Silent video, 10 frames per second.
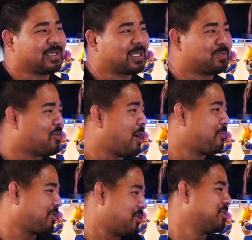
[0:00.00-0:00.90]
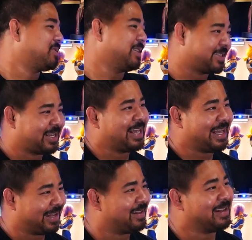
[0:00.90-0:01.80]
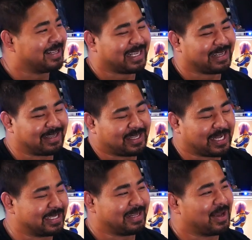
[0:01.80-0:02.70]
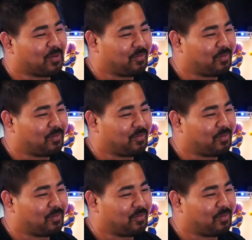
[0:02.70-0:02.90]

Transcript: like smart, precocious kid. Just doesn't like.